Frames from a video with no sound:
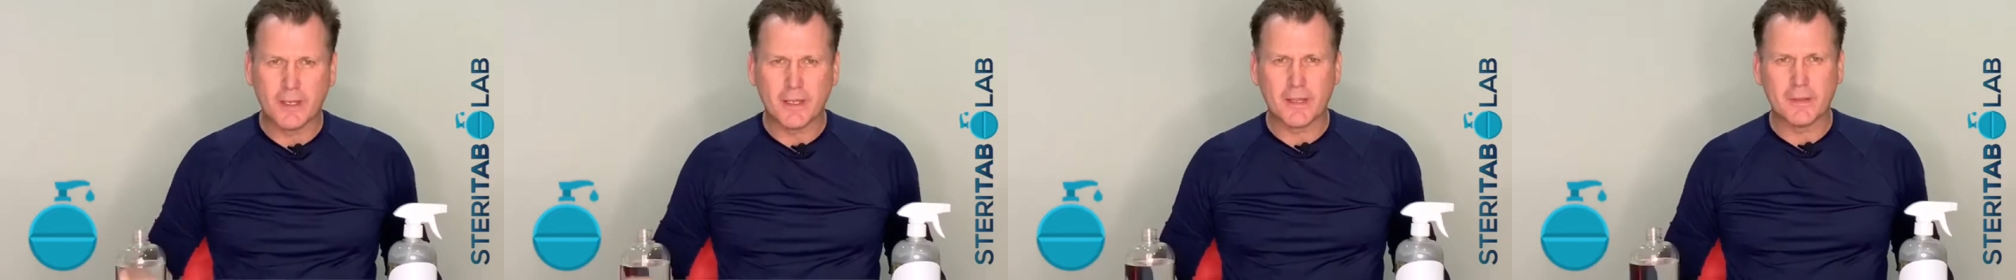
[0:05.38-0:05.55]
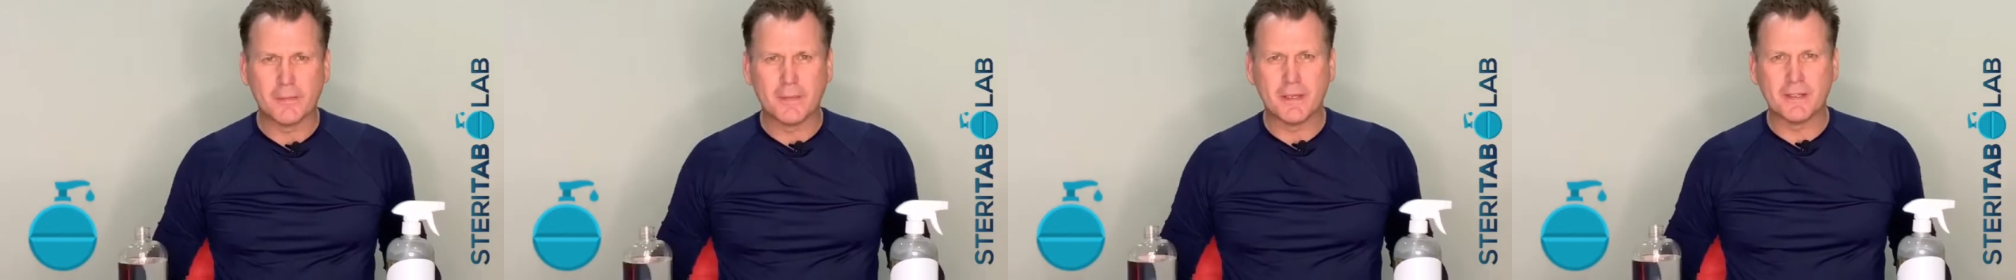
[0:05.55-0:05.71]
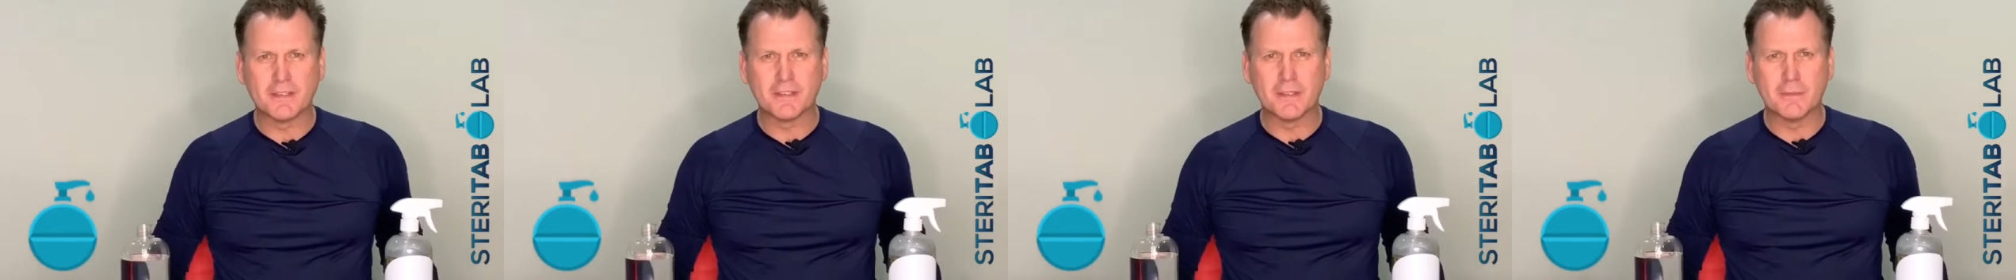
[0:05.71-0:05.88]

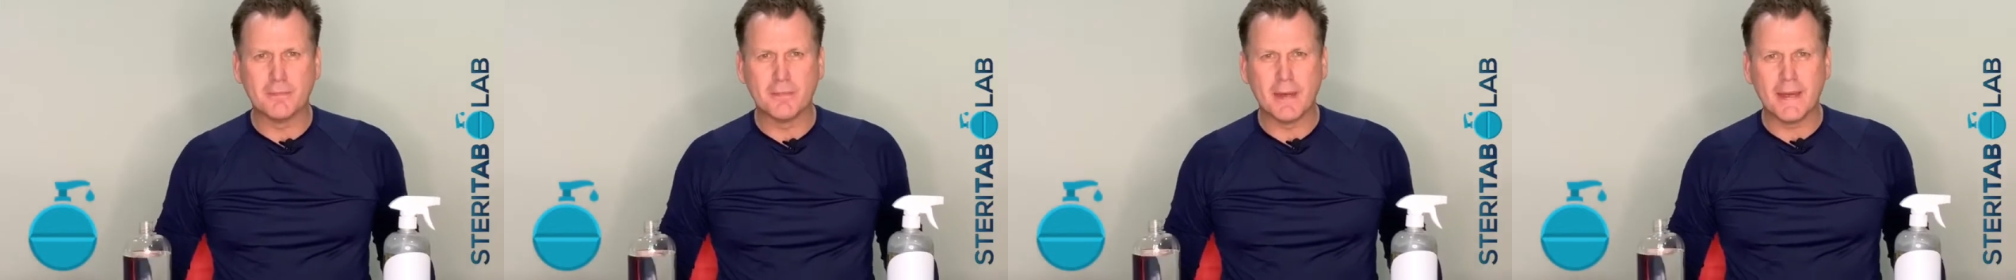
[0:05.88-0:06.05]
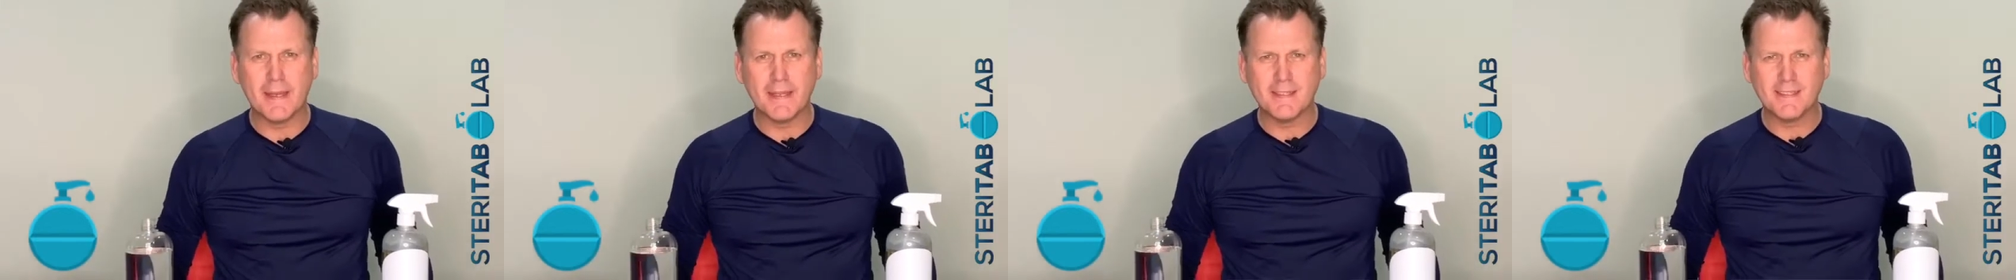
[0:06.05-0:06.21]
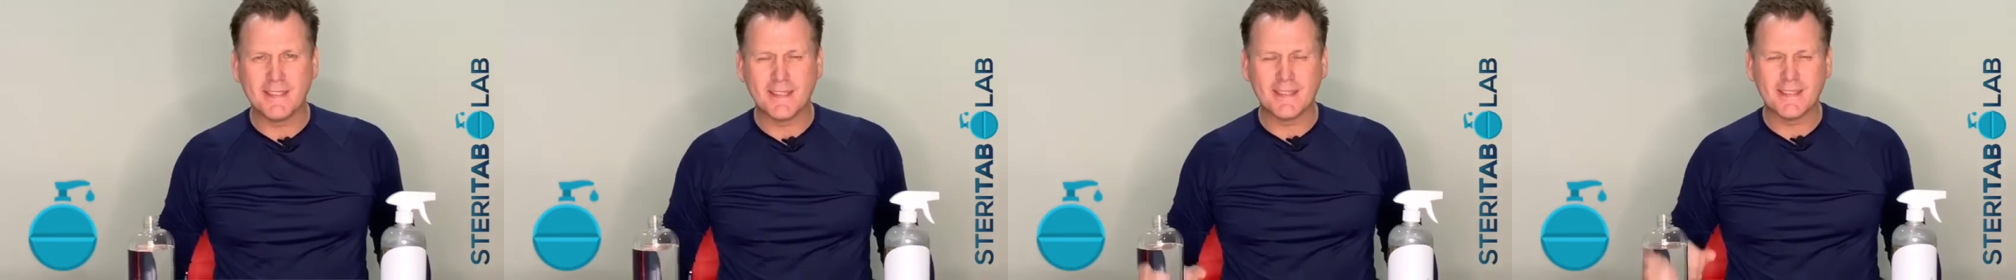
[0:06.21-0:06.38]
the most
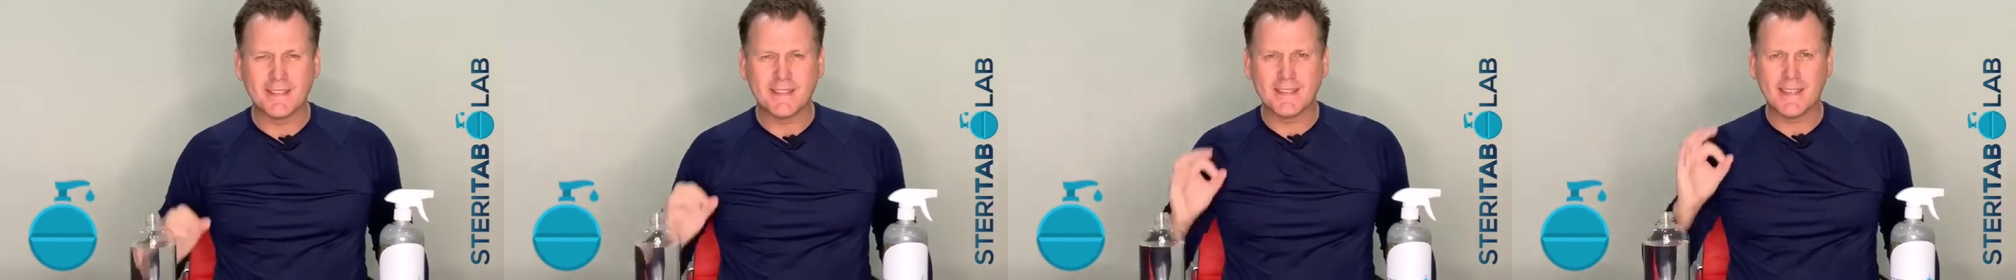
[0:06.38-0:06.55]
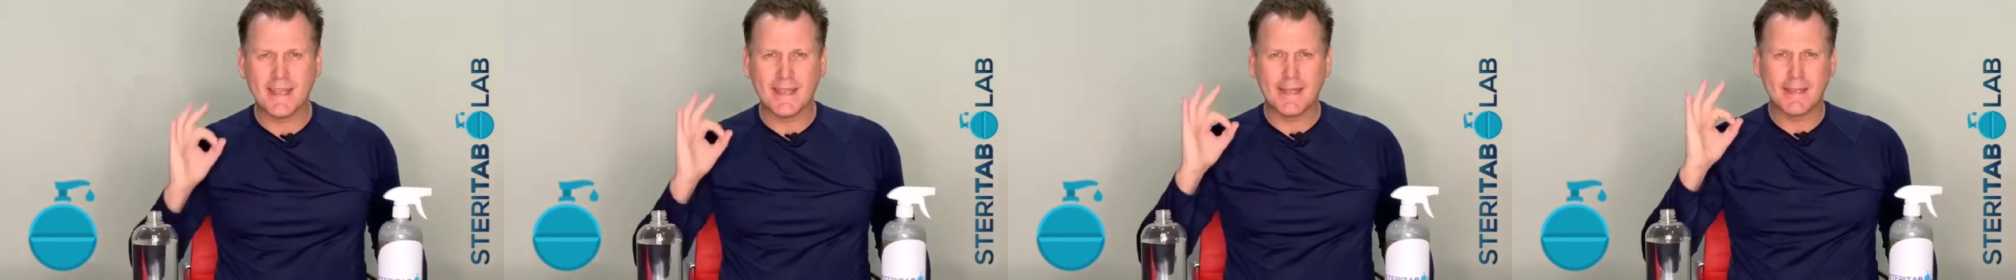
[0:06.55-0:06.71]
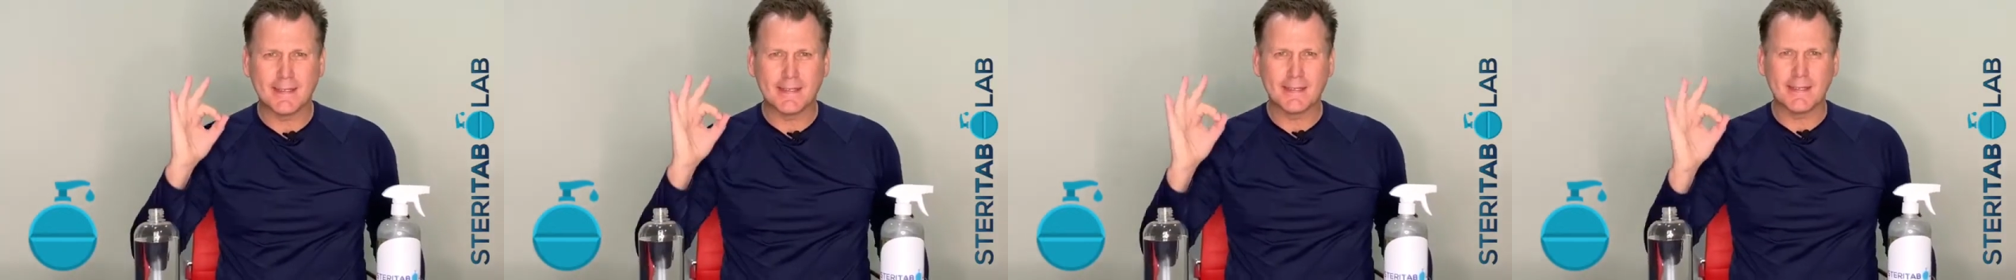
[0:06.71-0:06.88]
amazing
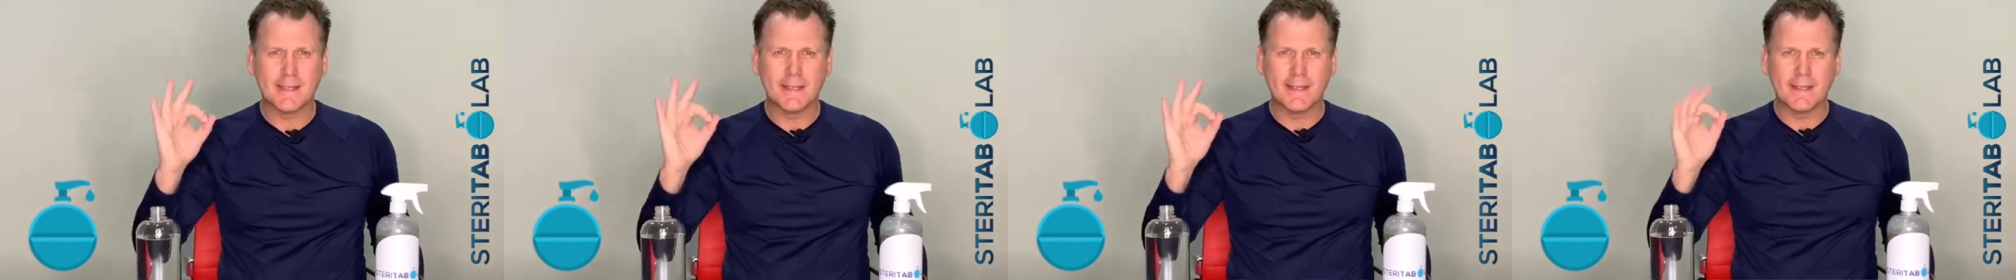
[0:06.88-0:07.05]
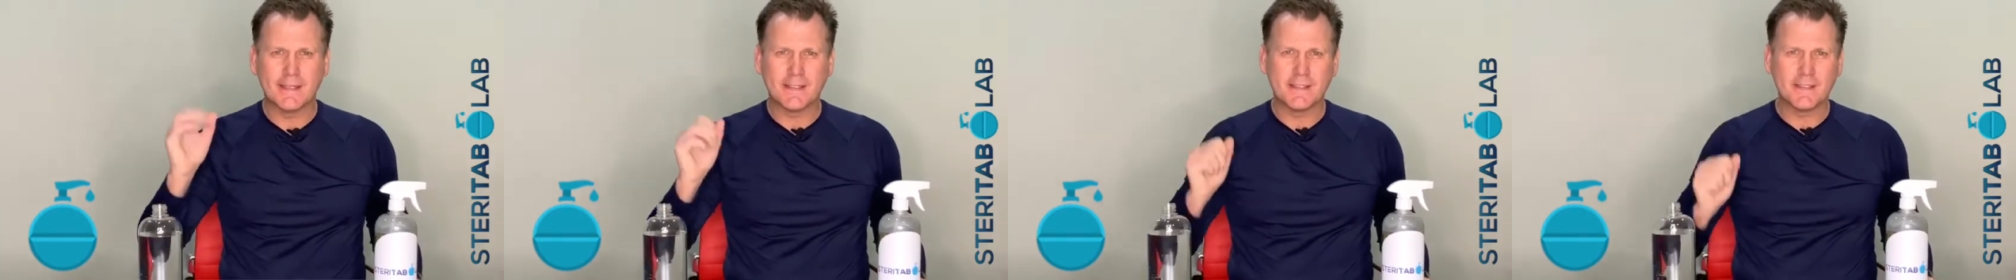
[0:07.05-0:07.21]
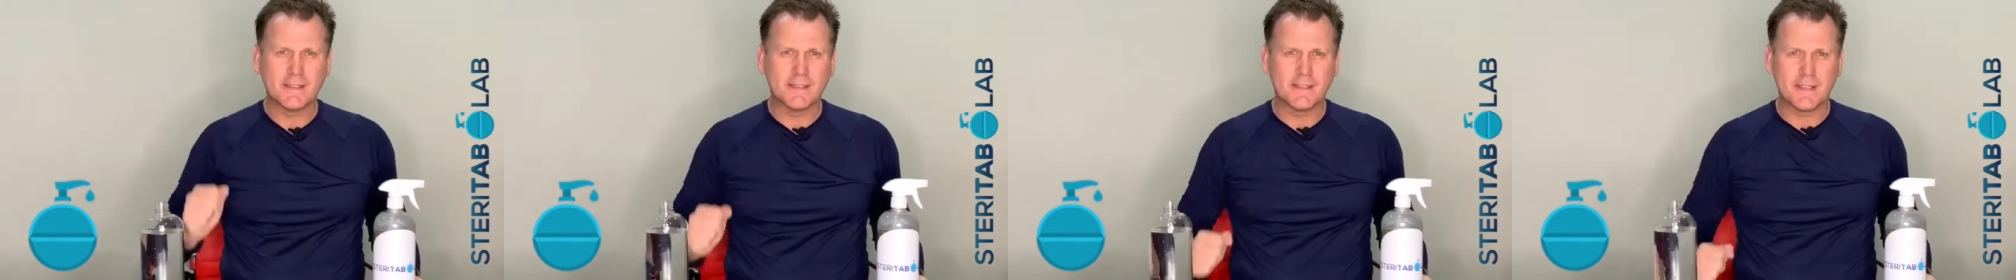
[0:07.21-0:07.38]

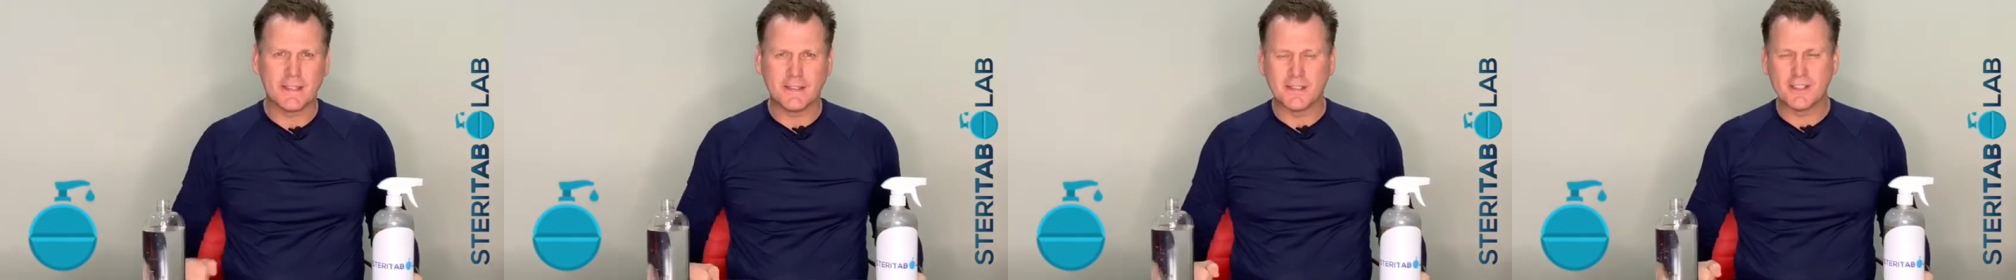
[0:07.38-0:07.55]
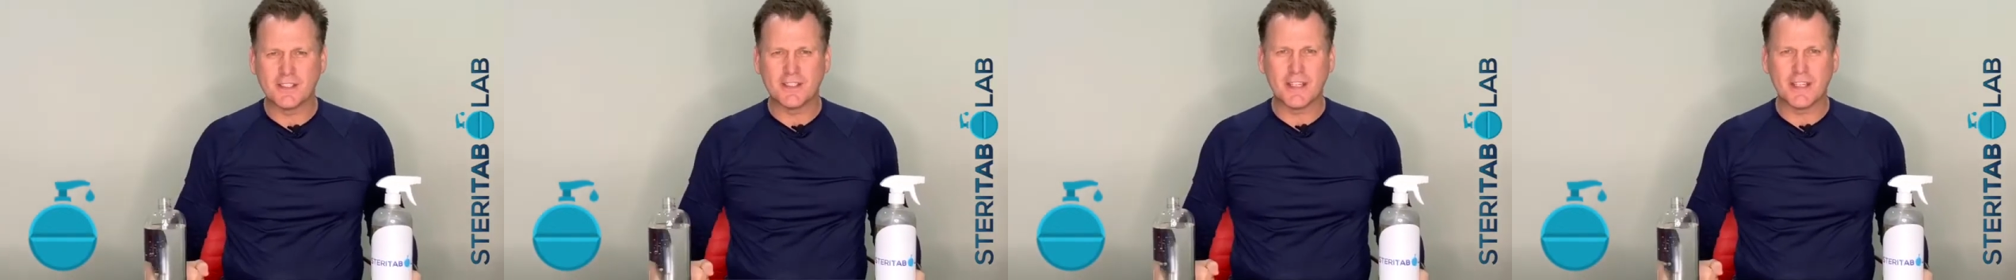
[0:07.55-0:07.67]
sanitizers and